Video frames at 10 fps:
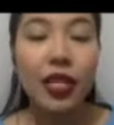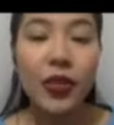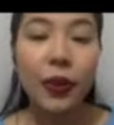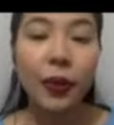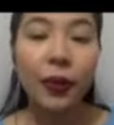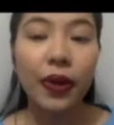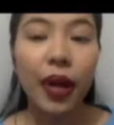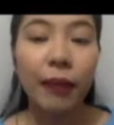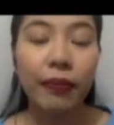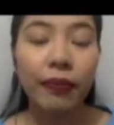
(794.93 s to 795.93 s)
So
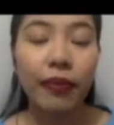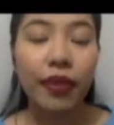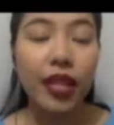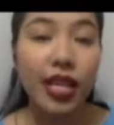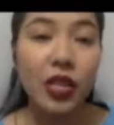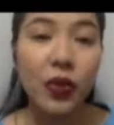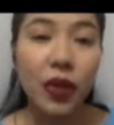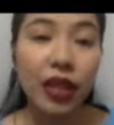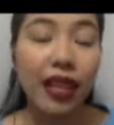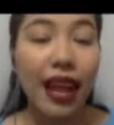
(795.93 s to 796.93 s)
the next
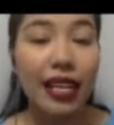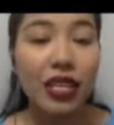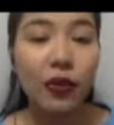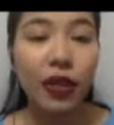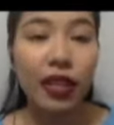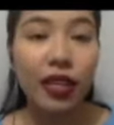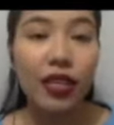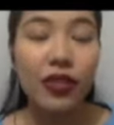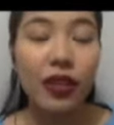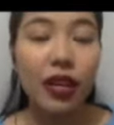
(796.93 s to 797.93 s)
one, the last one,
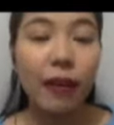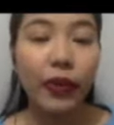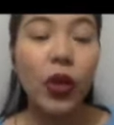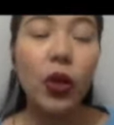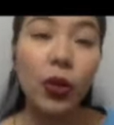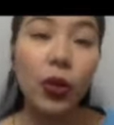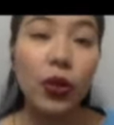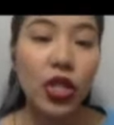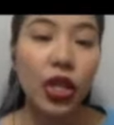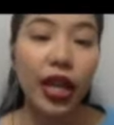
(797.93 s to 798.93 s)
is the
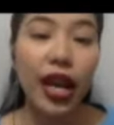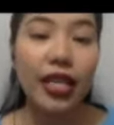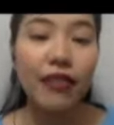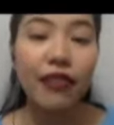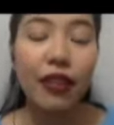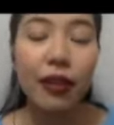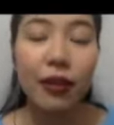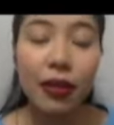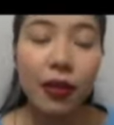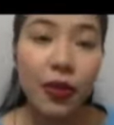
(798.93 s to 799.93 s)
conclusion. As for the
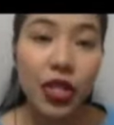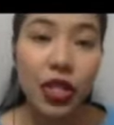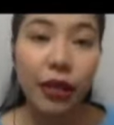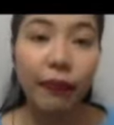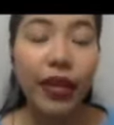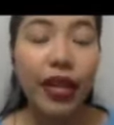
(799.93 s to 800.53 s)
conclusion,